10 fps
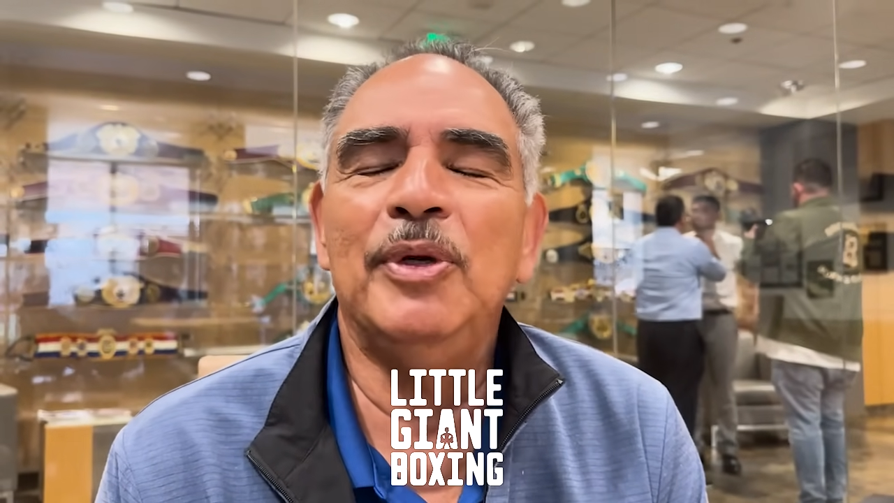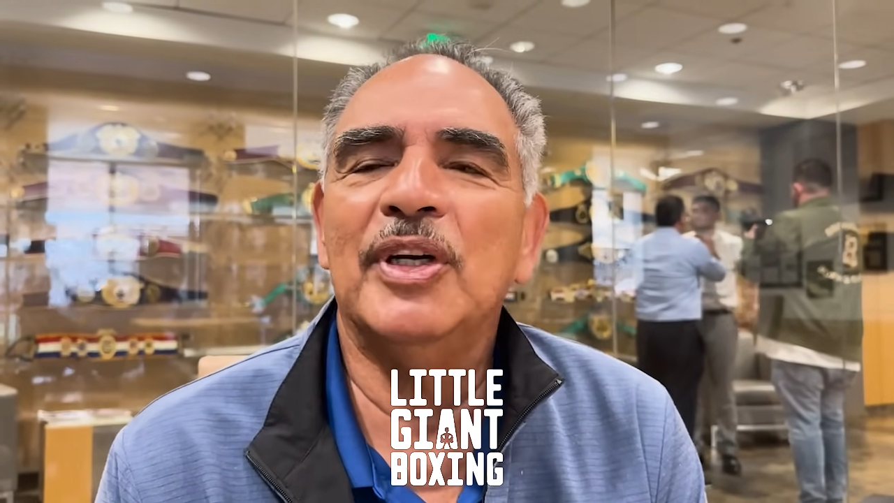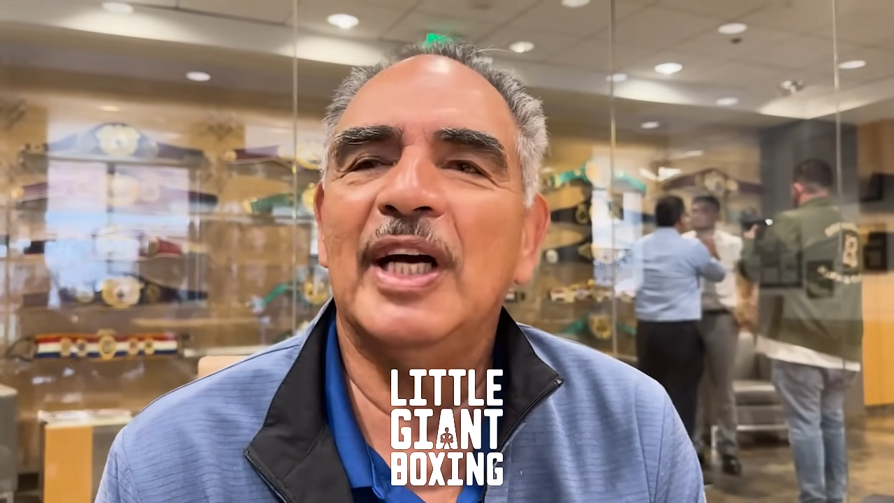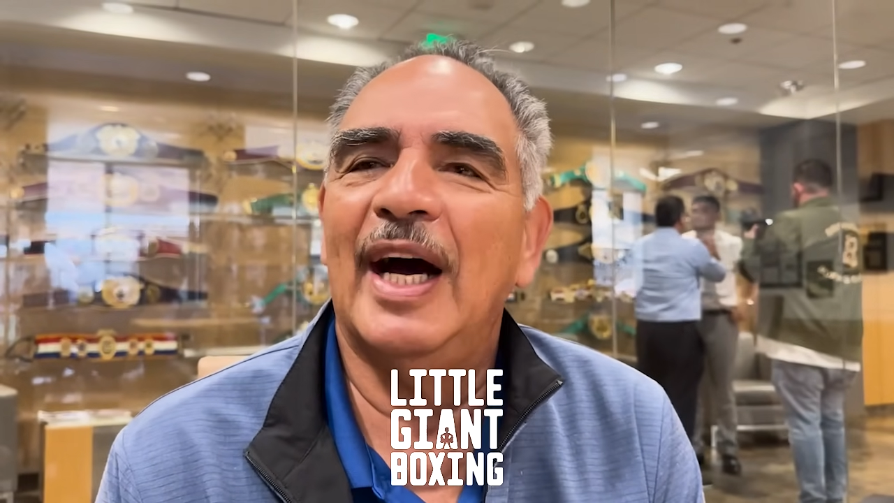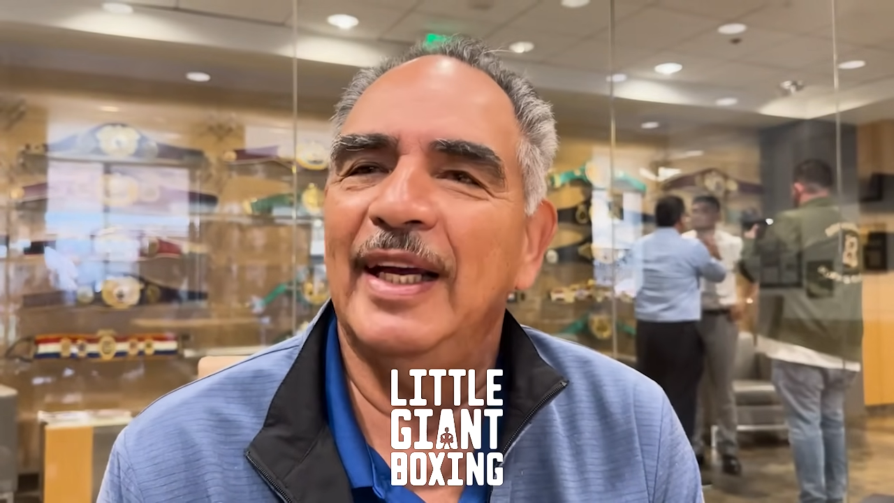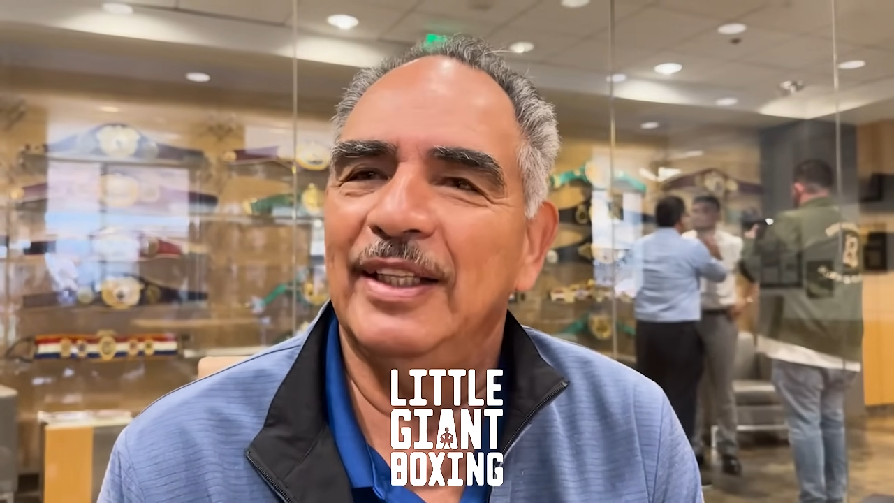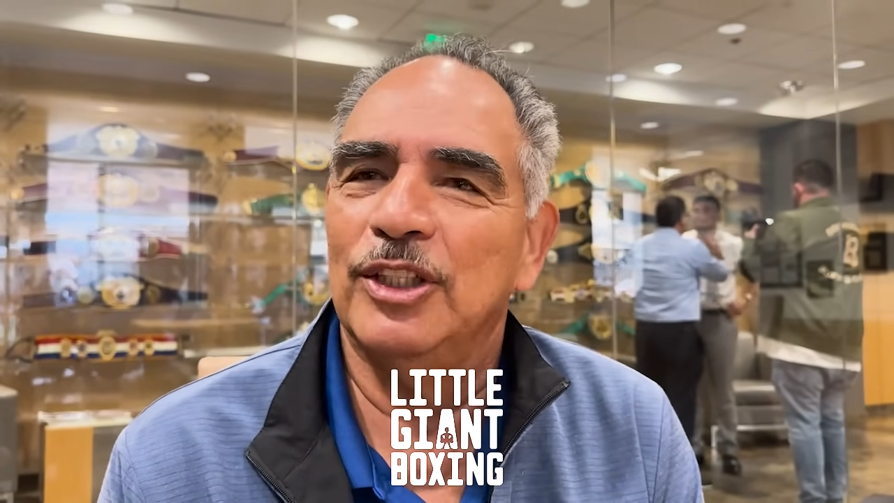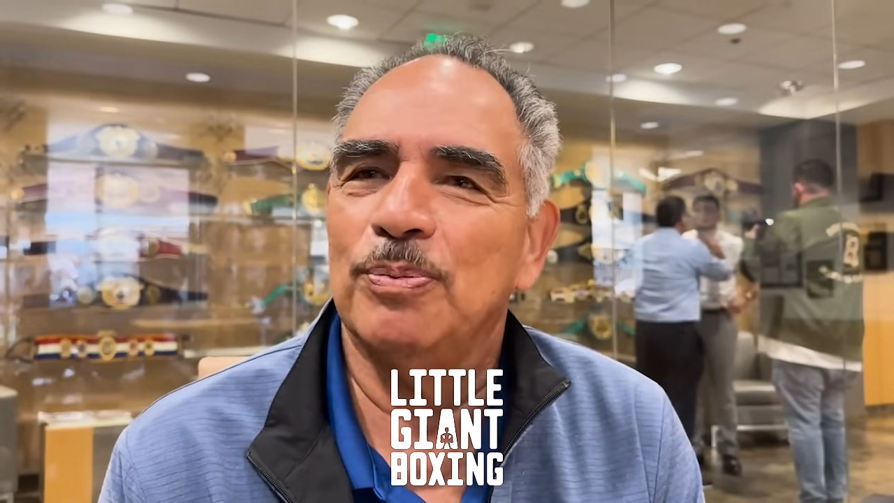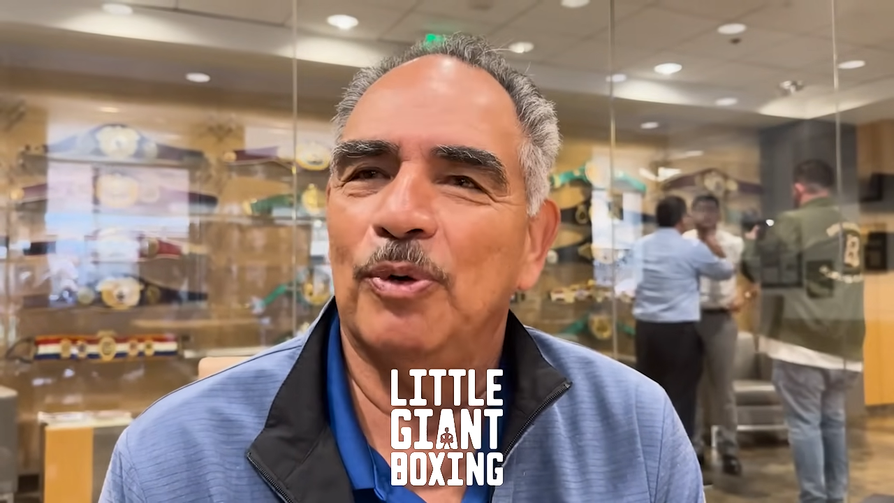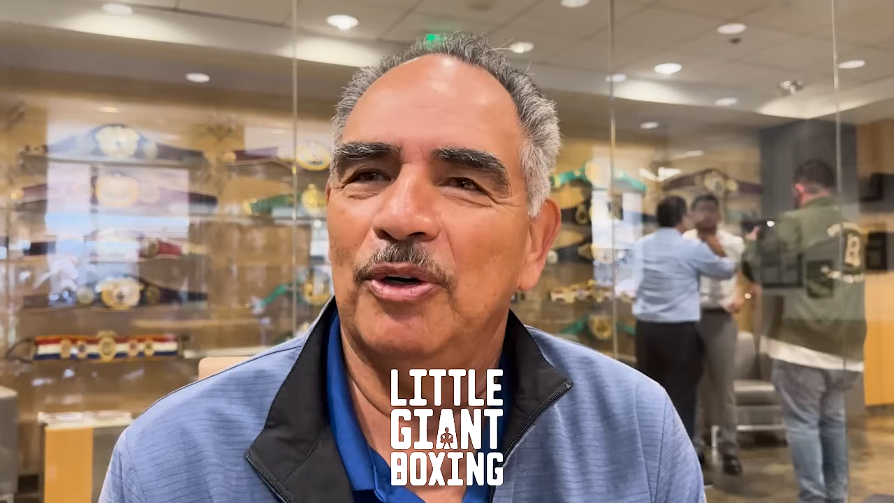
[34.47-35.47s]
guy in the
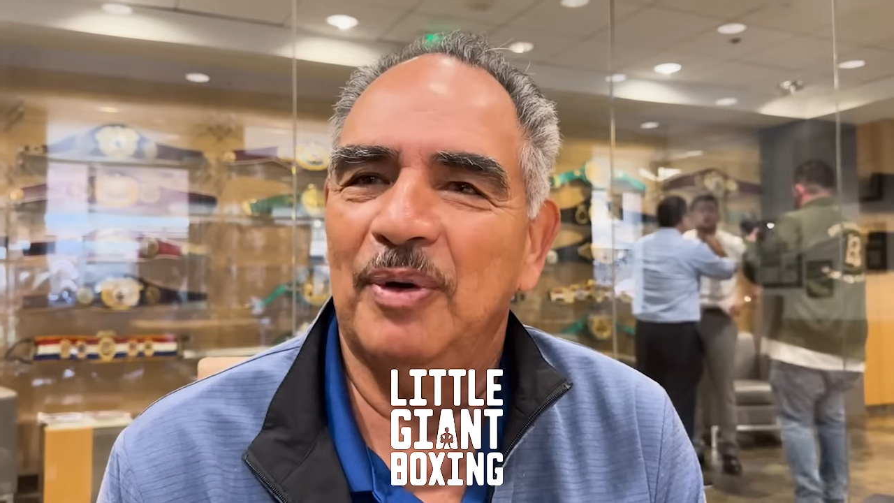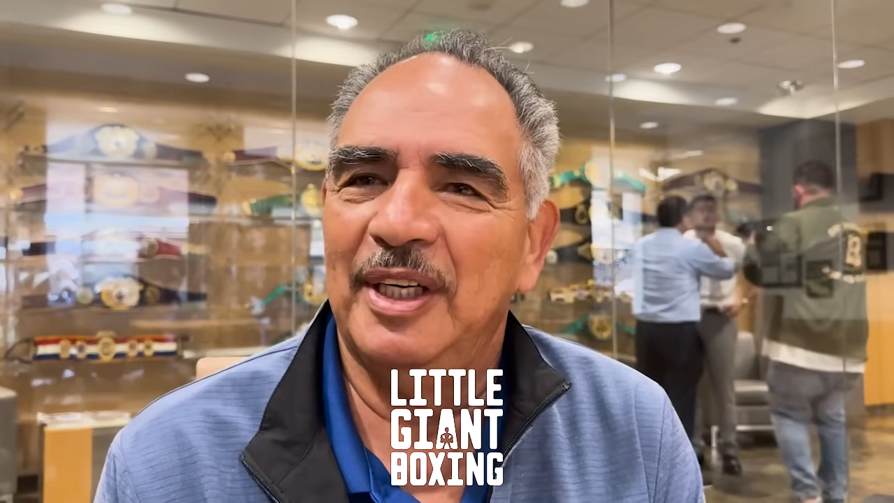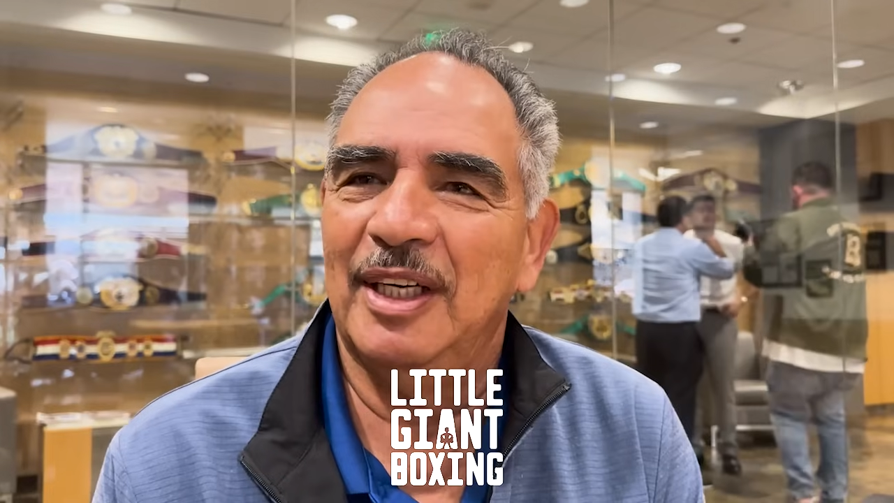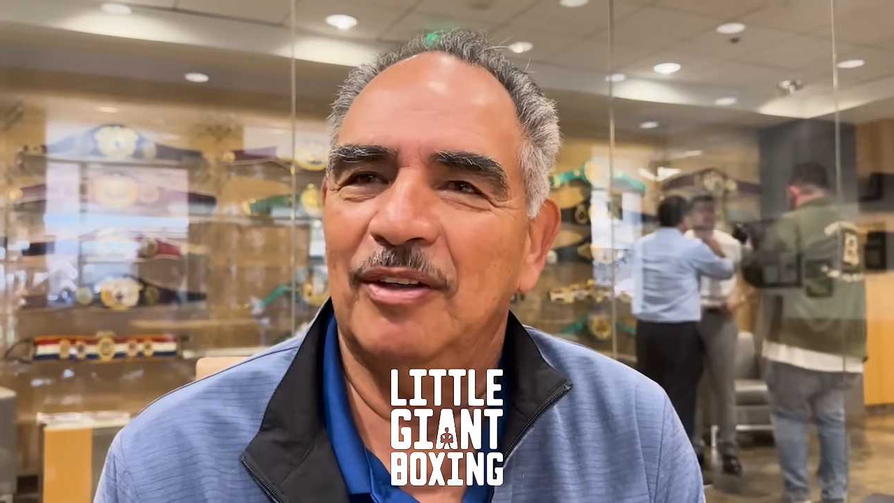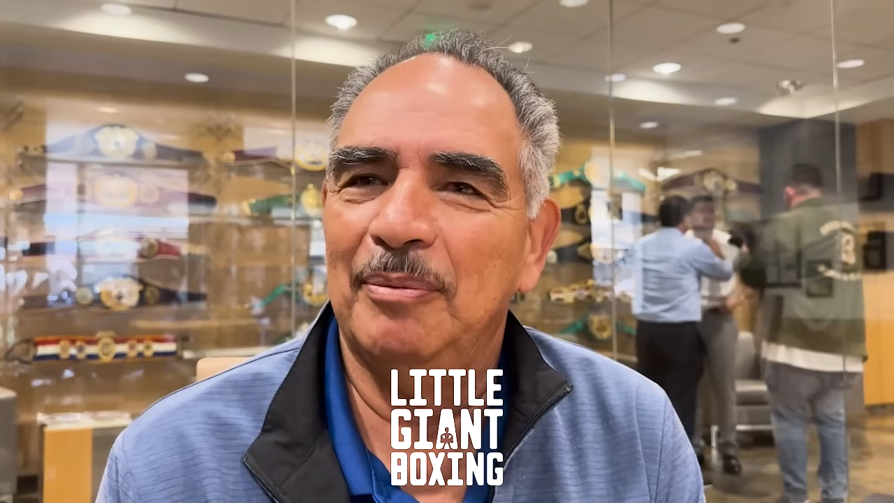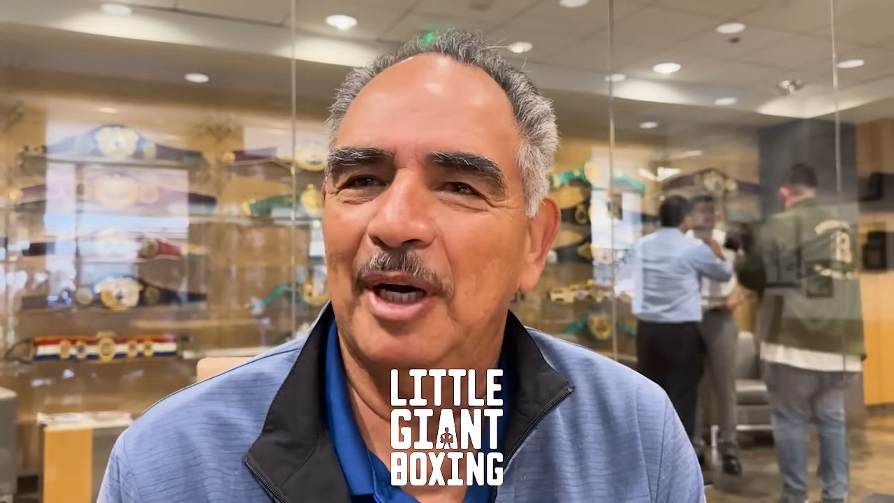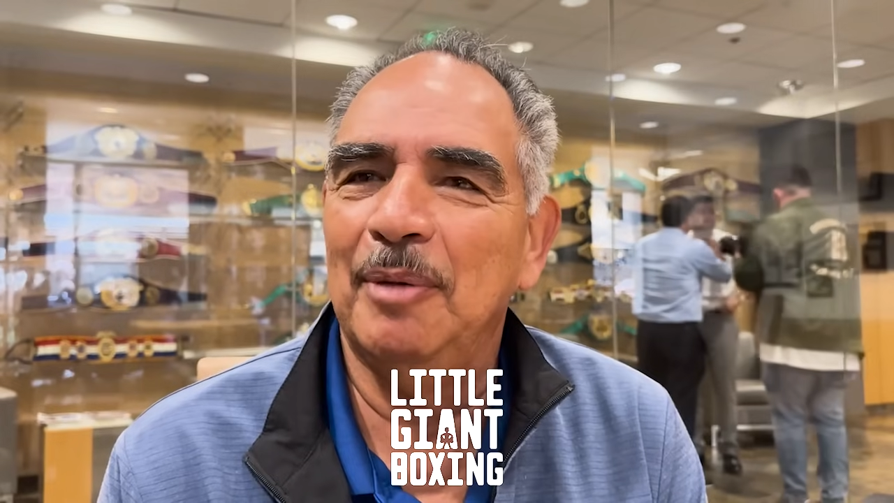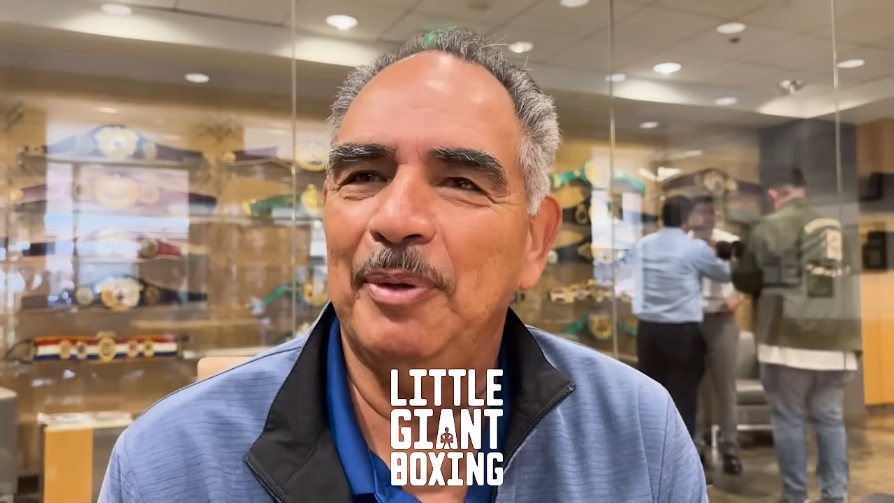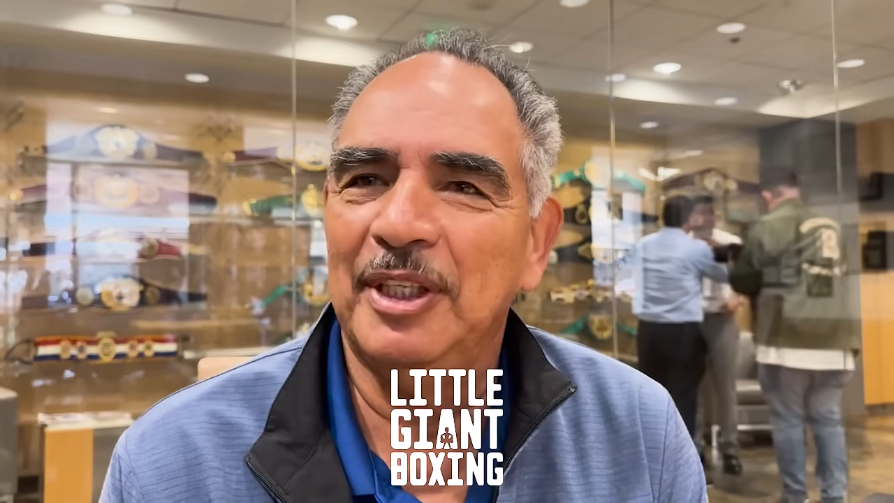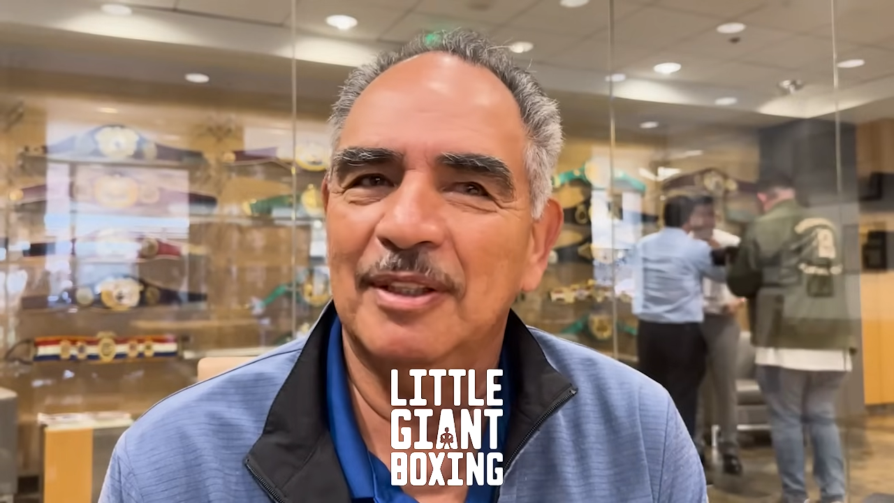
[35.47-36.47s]
sport right now, in my
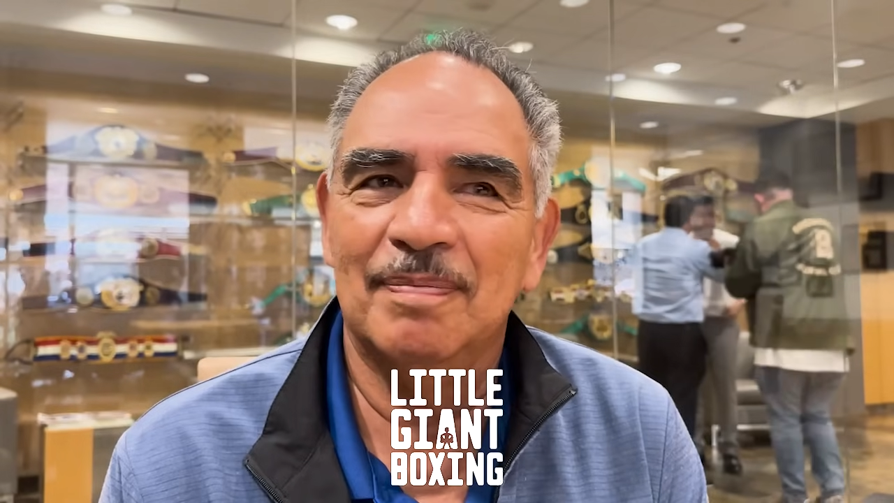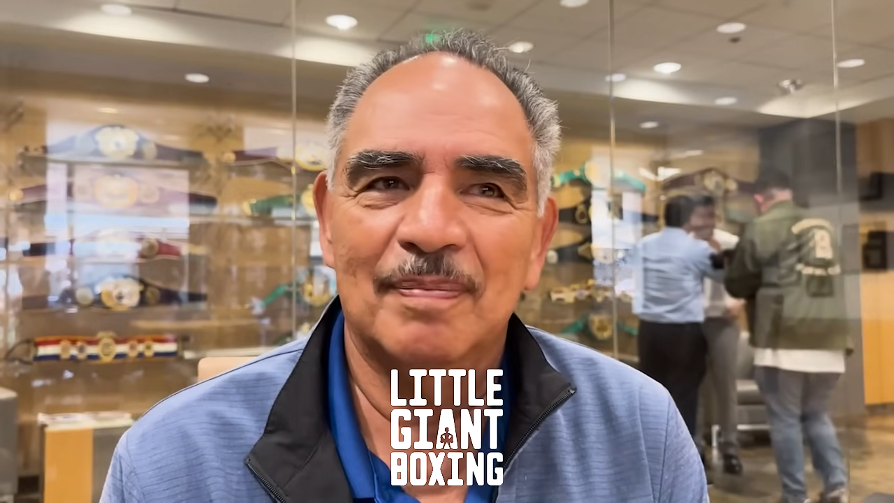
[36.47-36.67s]
opinion.